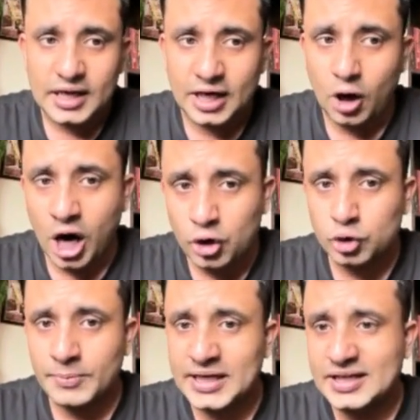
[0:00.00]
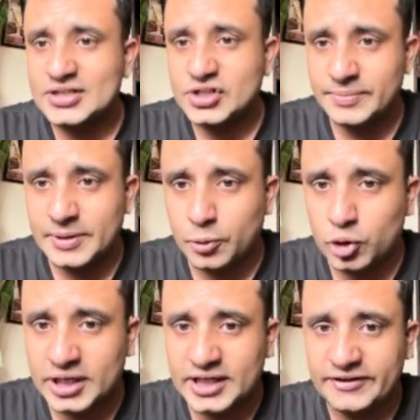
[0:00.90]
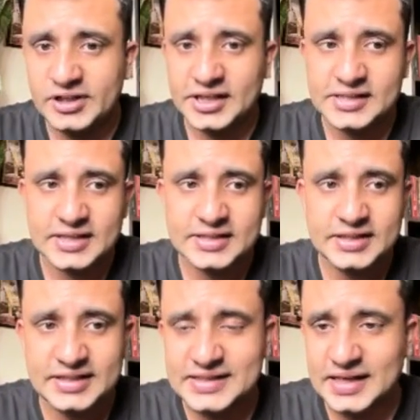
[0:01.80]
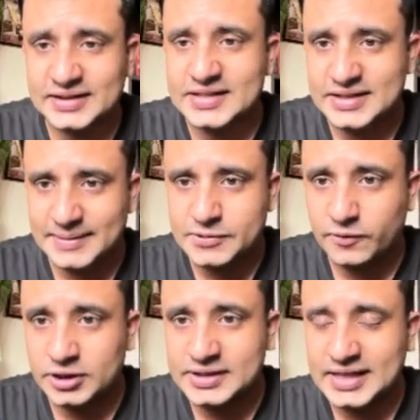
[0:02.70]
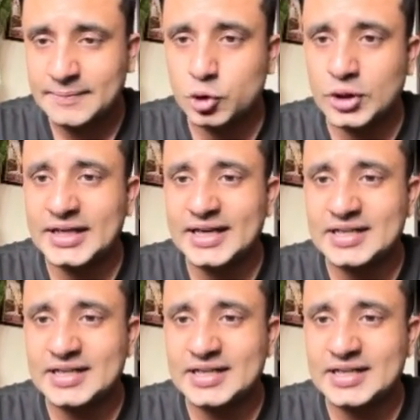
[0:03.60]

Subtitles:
Now, how to build a custom report in DV360. These are the steps for the same. You can take a